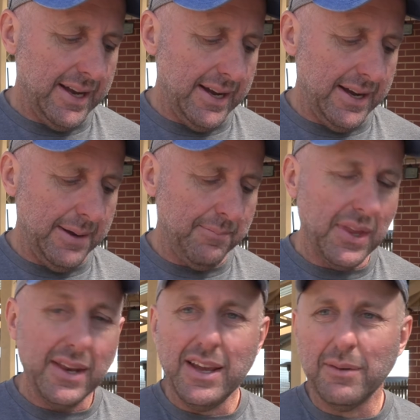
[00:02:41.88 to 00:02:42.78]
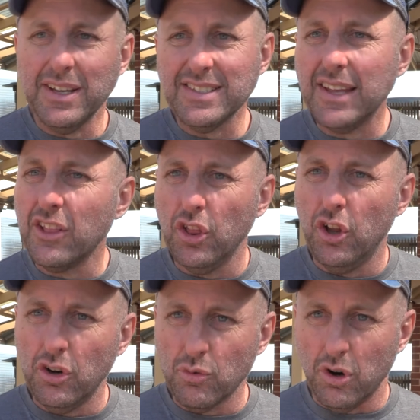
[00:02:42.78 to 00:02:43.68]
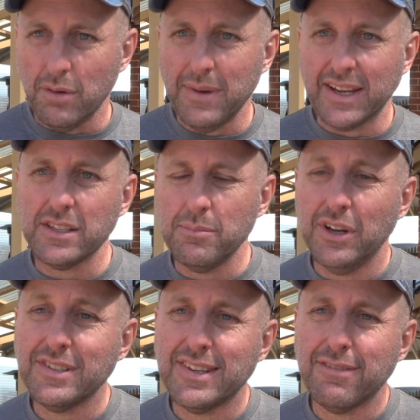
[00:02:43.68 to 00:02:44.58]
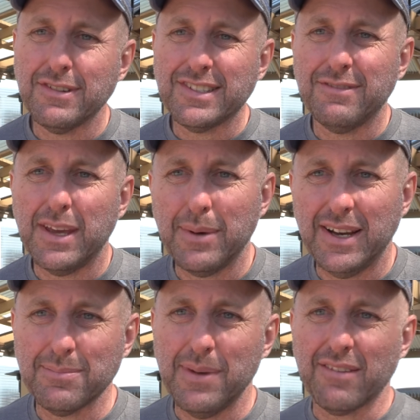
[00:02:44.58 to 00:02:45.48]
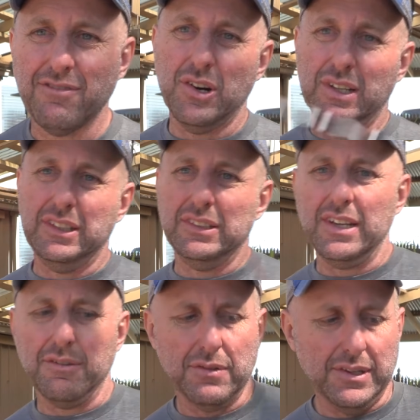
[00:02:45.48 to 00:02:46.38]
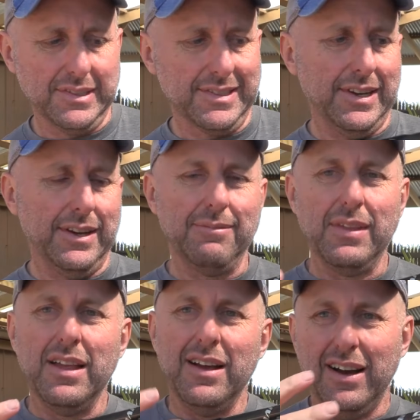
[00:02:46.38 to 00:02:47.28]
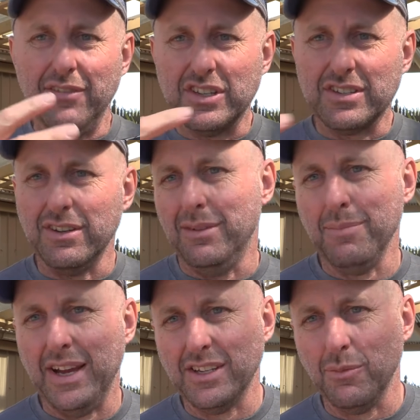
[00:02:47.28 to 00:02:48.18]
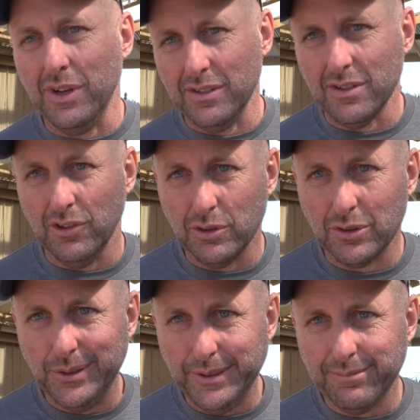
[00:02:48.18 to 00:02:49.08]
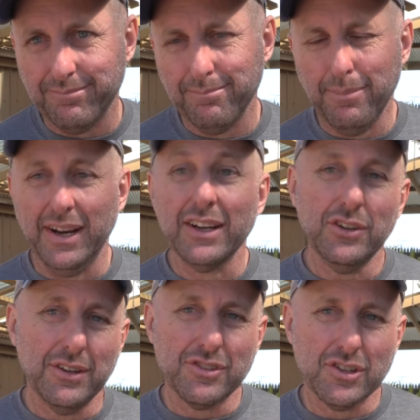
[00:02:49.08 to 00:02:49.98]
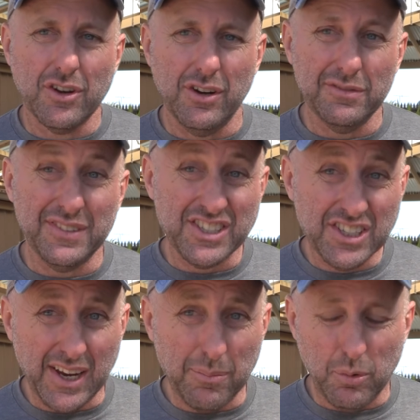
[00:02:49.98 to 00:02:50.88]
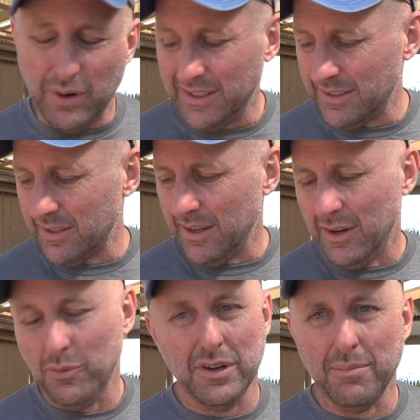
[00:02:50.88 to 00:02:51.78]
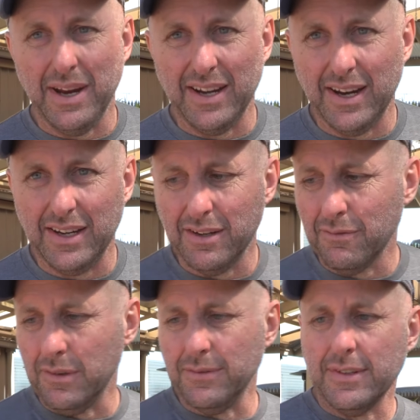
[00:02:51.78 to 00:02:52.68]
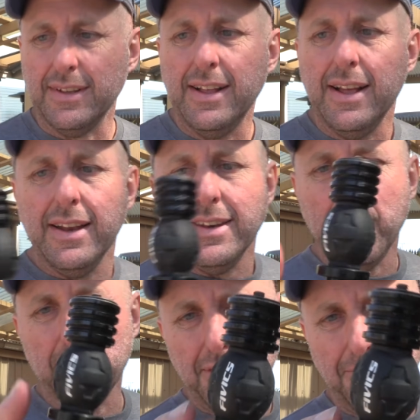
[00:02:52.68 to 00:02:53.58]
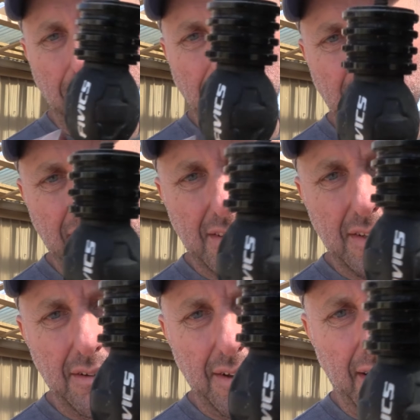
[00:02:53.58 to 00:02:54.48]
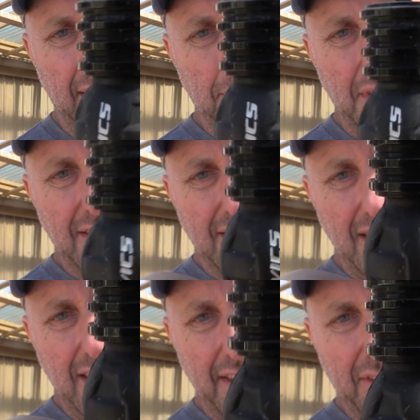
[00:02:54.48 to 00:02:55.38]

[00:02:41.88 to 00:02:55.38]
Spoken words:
Now I'm going to say the long rod makes the most difference. V-bars make very little difference, so I've just got matching ones to look good, but I could have gone for cheap ones. Wouldn't have made any difference. Now with the Fivix, you can see here